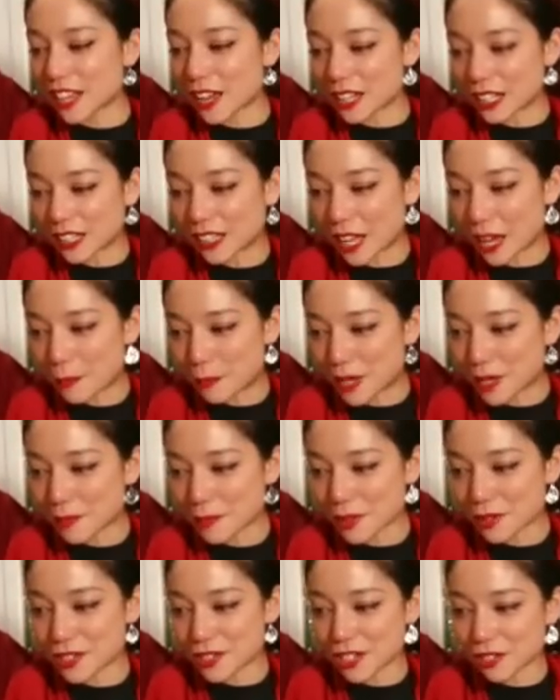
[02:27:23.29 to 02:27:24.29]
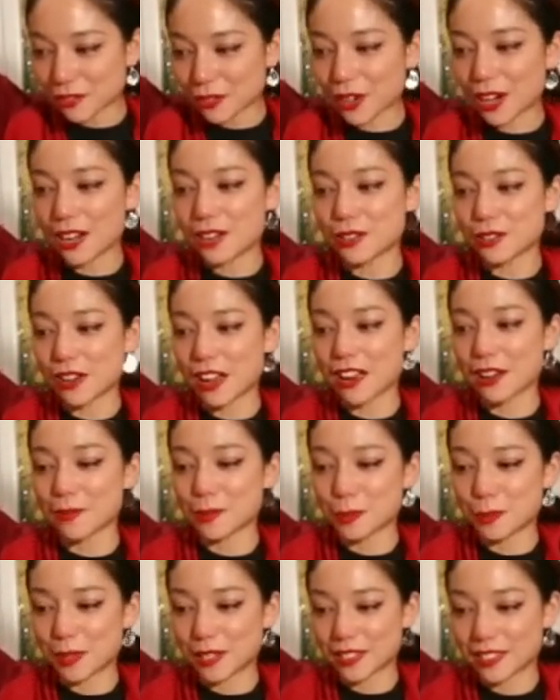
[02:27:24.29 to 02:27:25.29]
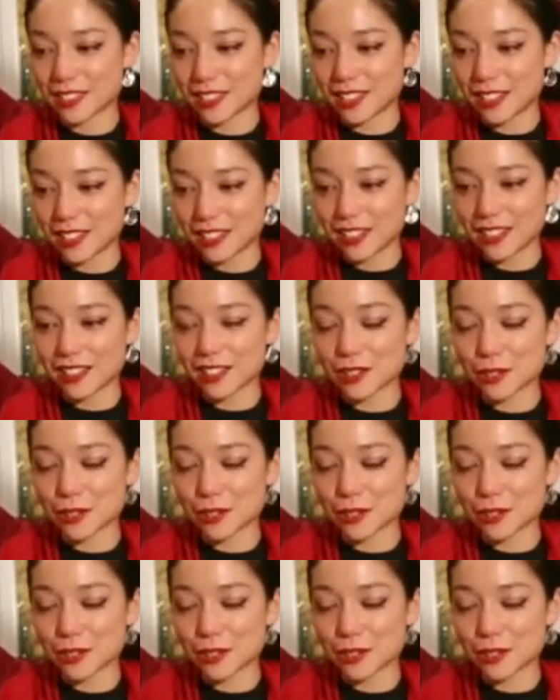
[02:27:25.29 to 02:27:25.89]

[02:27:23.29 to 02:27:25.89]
clappy emoji for Andrew Adams because he